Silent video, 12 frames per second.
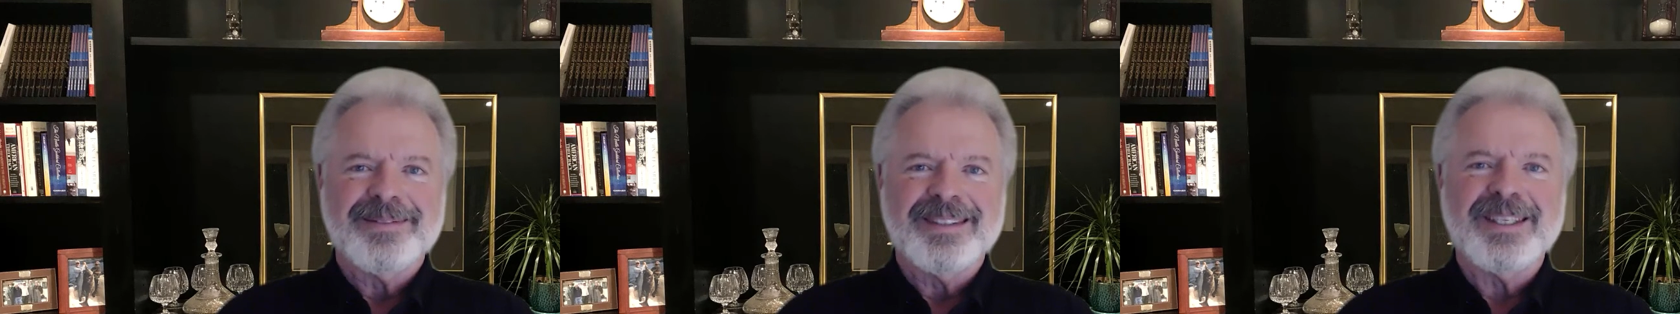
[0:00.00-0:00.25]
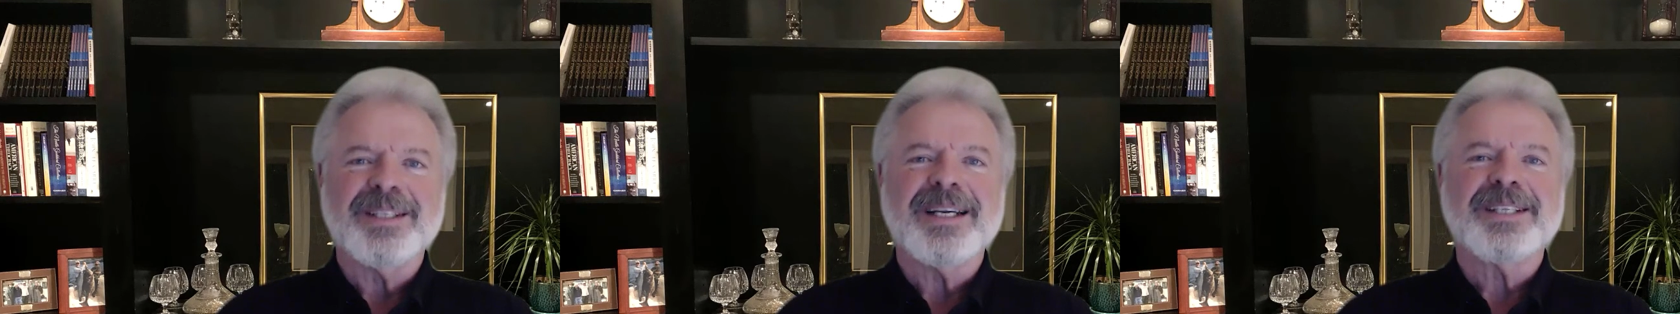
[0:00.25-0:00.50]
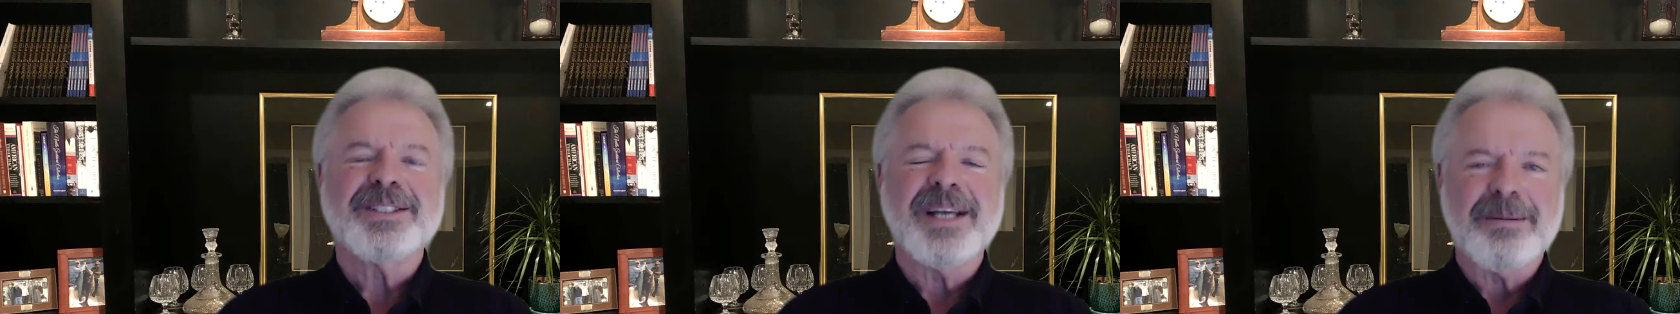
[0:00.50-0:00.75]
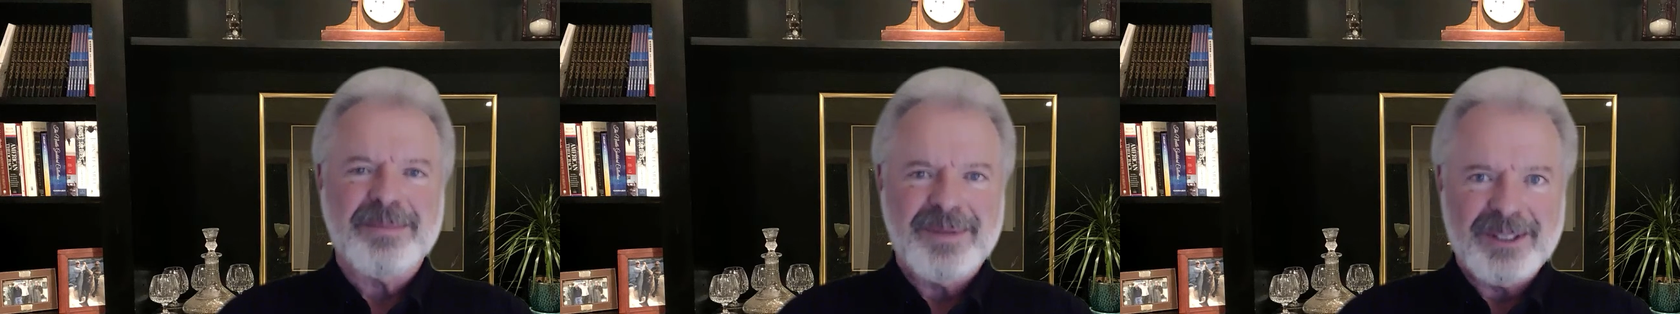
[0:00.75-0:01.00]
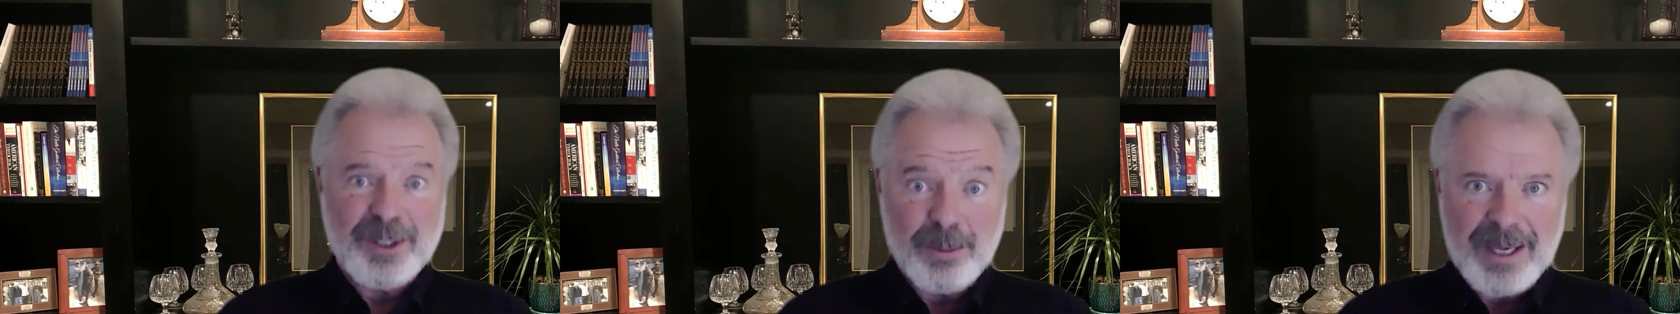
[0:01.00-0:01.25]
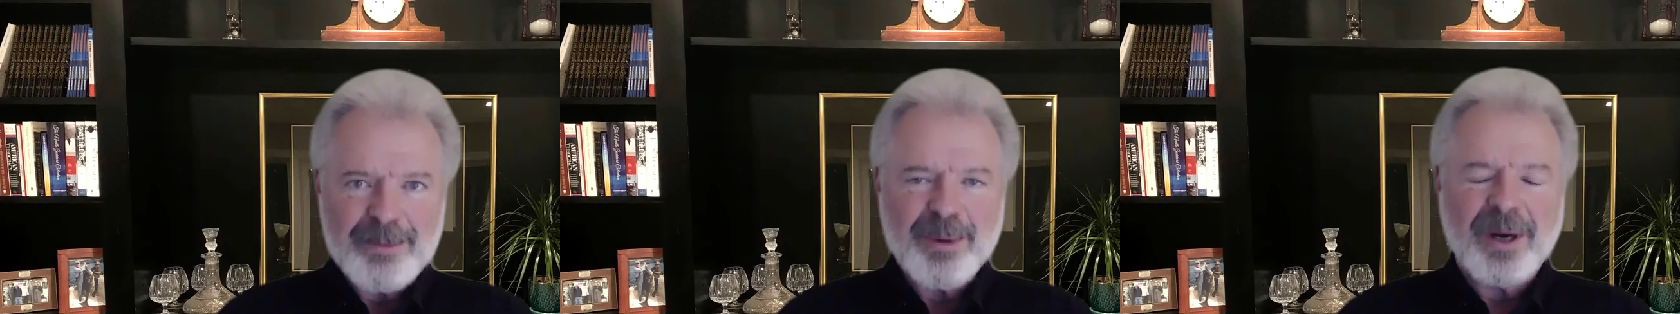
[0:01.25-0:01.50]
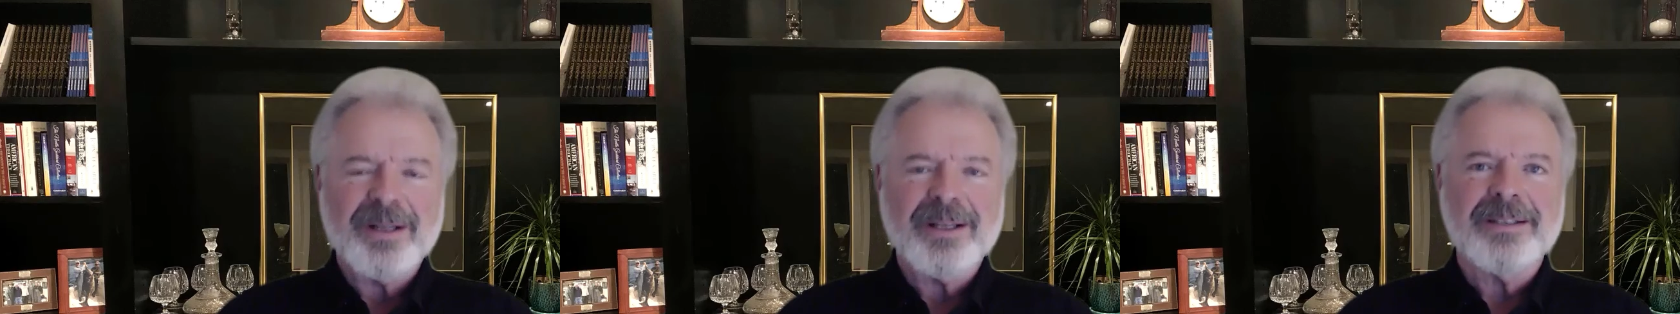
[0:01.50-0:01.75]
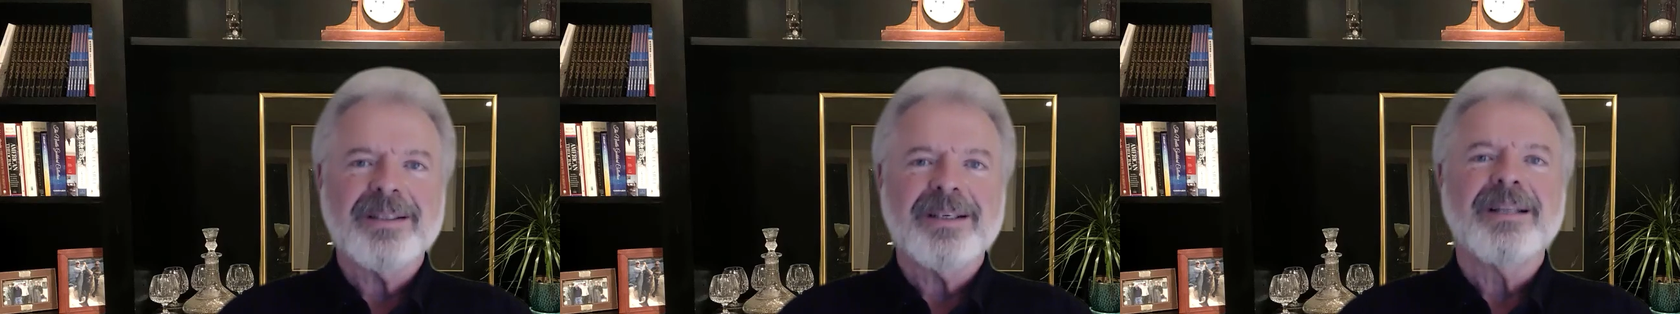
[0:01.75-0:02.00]
Until next time, this is Blaine
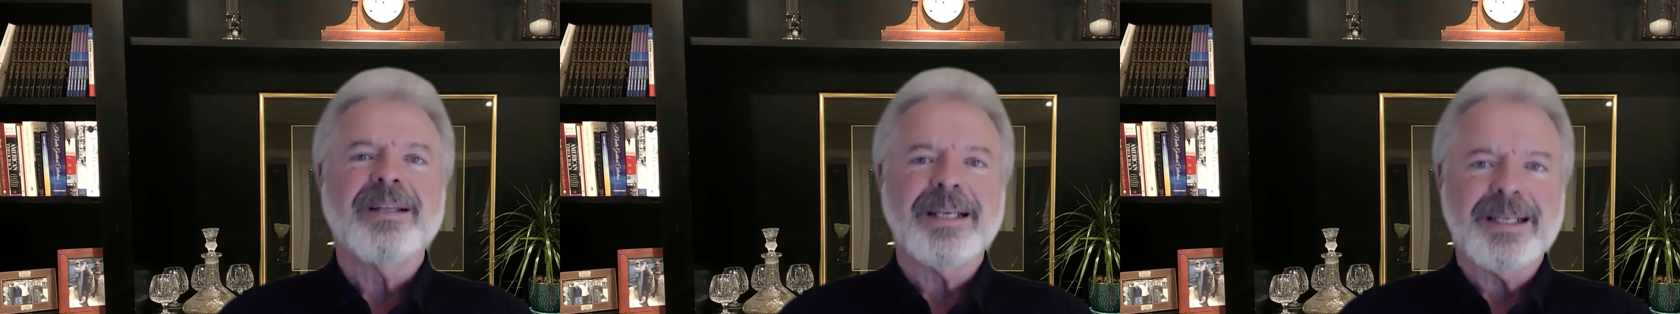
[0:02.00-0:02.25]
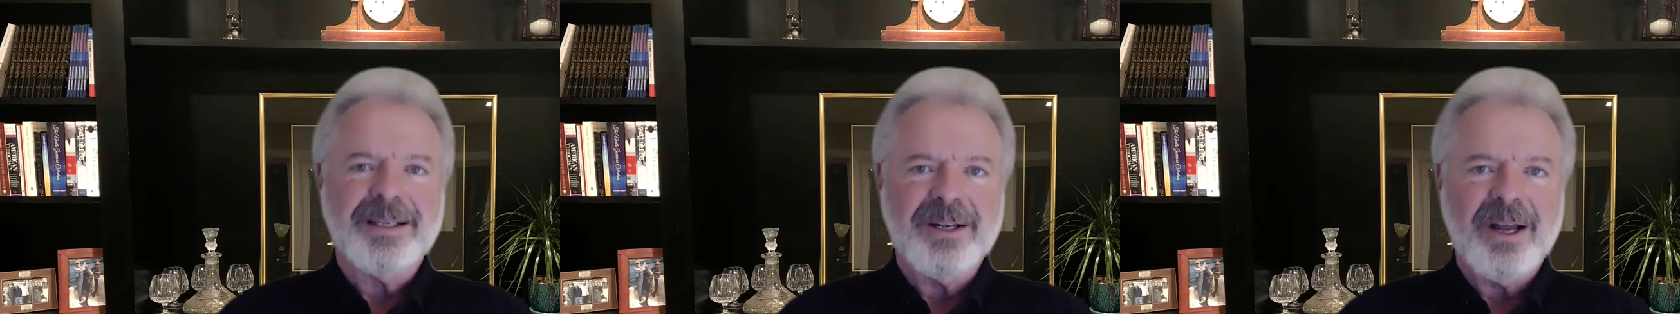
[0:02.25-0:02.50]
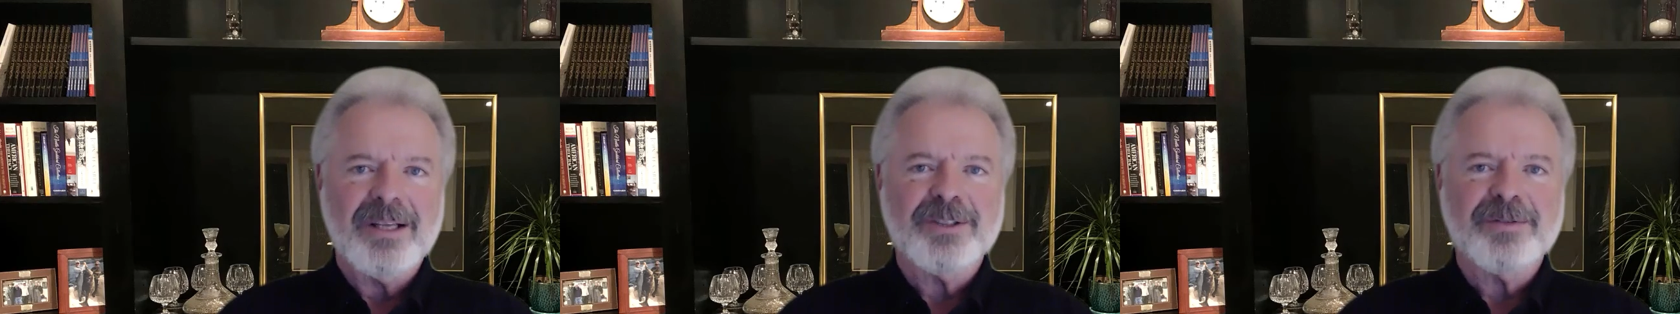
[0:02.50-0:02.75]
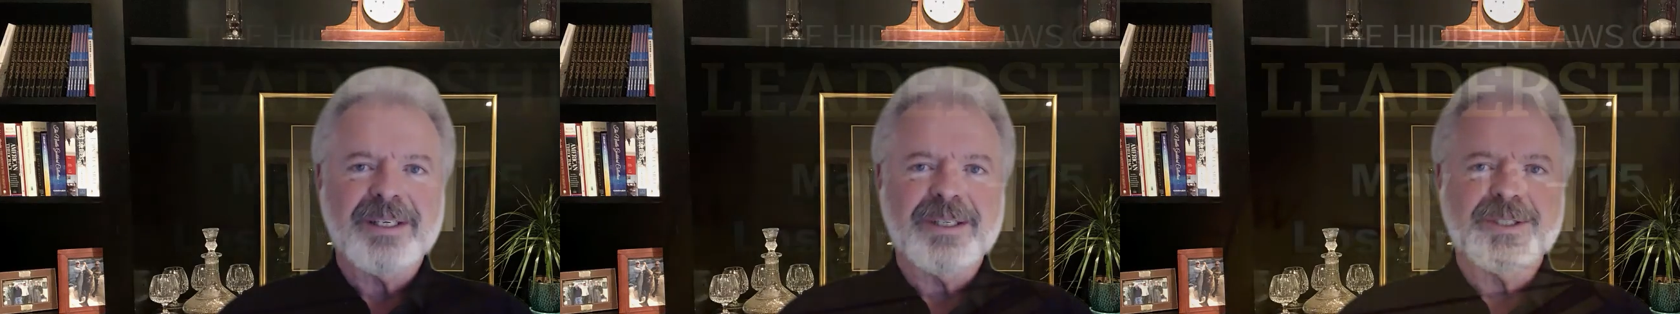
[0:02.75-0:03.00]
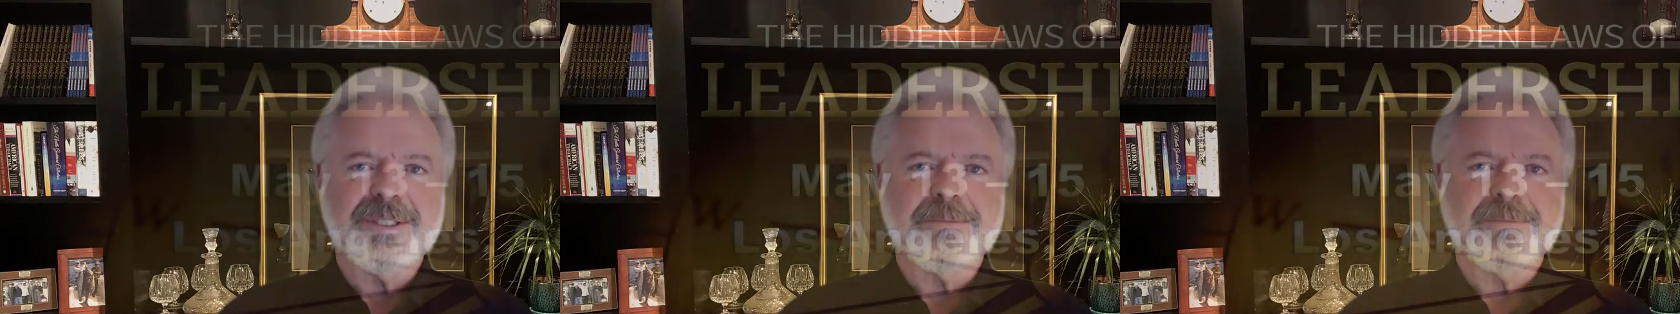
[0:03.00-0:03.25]
Bartlett, The Hidden Laws of Leadership.